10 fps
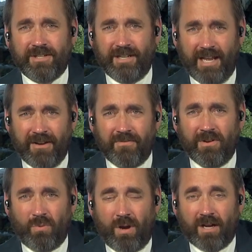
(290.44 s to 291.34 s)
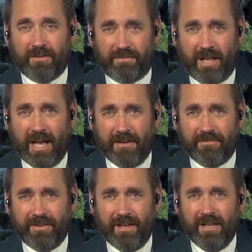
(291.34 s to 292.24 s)
in every walk of life.
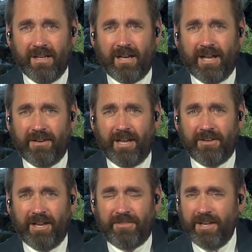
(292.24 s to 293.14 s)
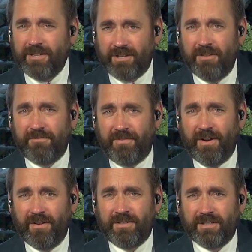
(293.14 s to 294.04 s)
I, I, I think it's
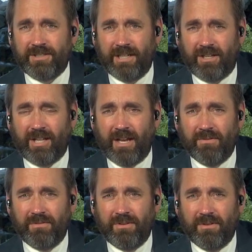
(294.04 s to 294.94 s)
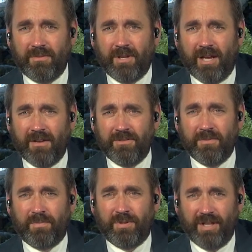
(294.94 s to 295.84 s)
unfair to single out uh, the
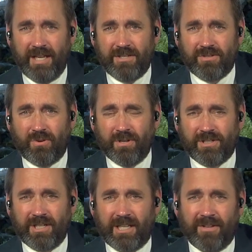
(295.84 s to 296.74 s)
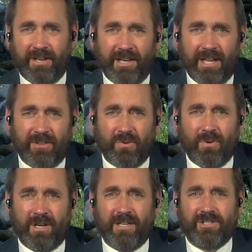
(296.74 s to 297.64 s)
police or to single out any other
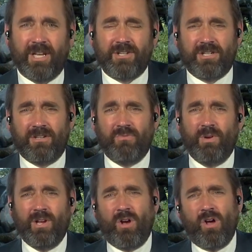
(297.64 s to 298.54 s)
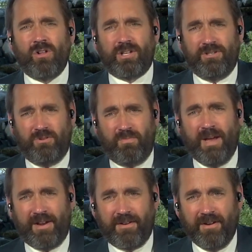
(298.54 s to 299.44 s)
organization. We all can do
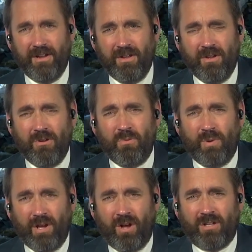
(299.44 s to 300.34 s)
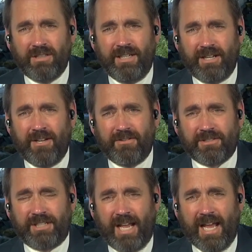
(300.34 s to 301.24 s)
better. We all need to
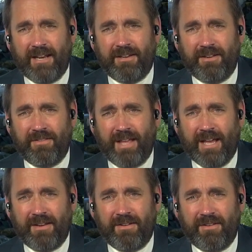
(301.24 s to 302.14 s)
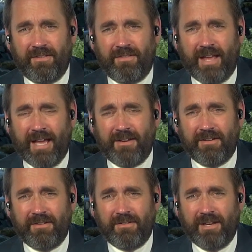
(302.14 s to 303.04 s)
understand that that
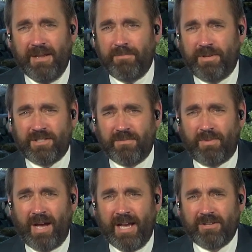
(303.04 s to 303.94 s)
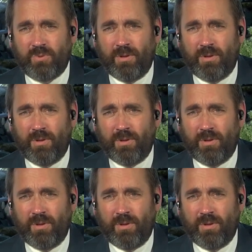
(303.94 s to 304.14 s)
implicit bias,